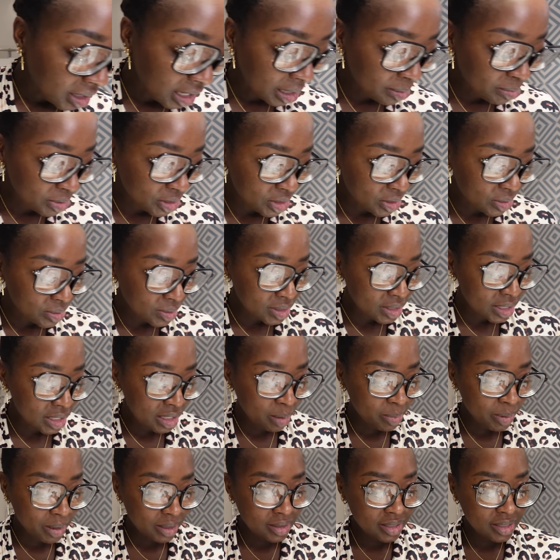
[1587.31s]
I'm so sick
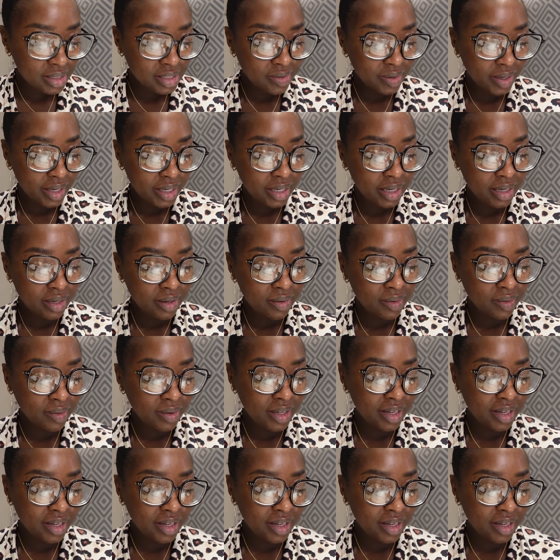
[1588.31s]
about this right now,